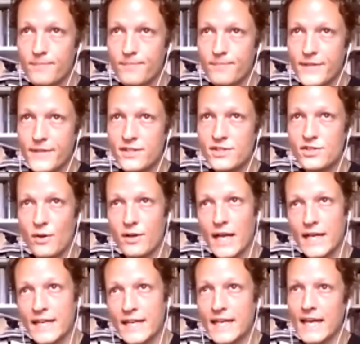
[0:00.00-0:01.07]
I saw it like
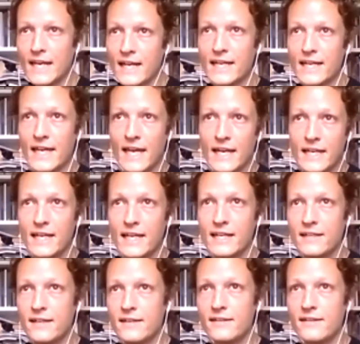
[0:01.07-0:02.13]
again and again
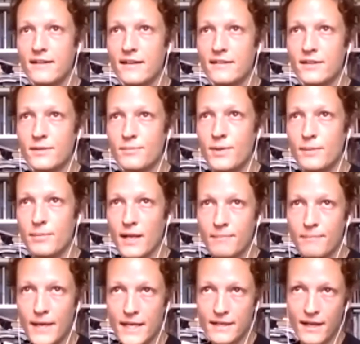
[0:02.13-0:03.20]
in the people I
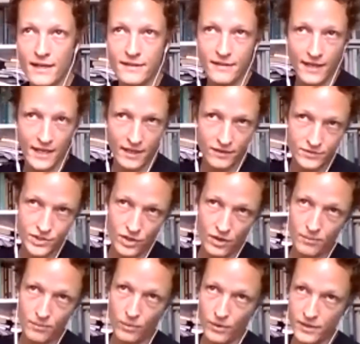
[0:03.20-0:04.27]
met. I had a
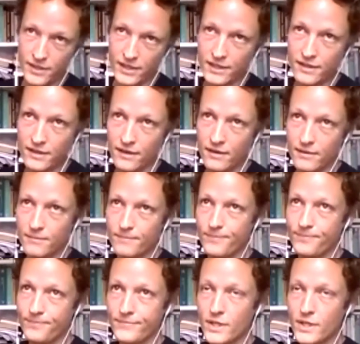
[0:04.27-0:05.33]
job working
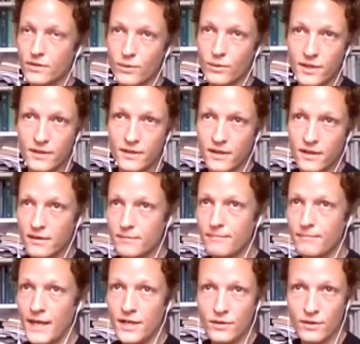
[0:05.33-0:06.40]
doing
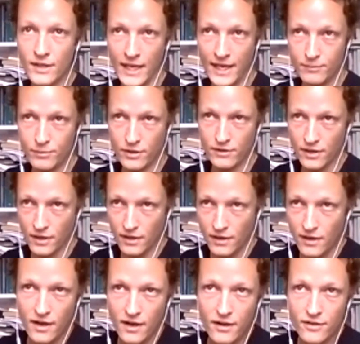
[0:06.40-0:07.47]
manual labor
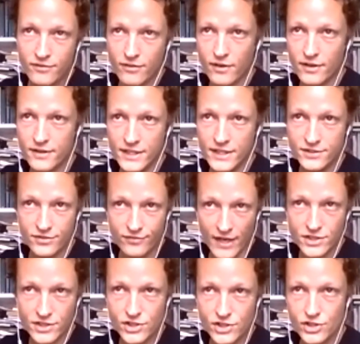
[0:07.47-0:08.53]
for these
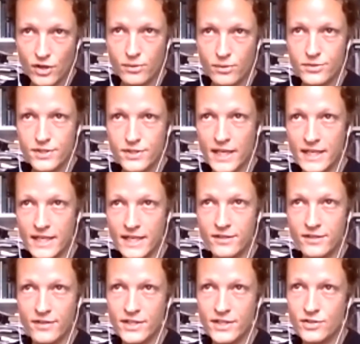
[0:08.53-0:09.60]
fashion shows, and in the
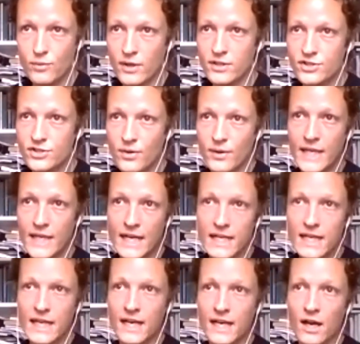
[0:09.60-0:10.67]
fashion world, I saw again and
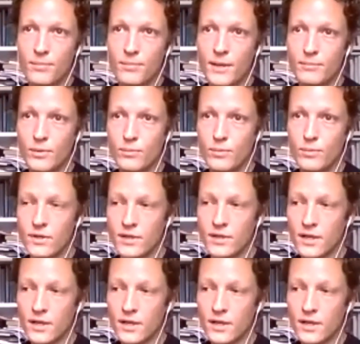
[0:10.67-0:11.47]
again how people would